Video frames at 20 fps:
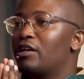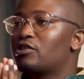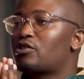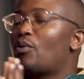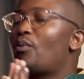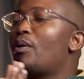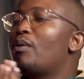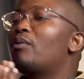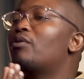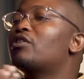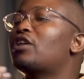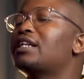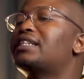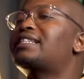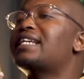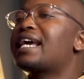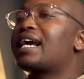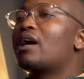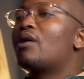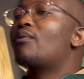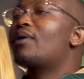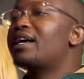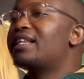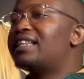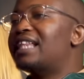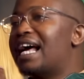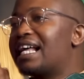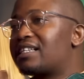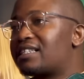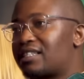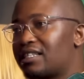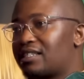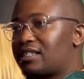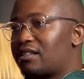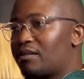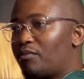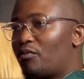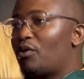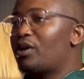So we will not take away that system.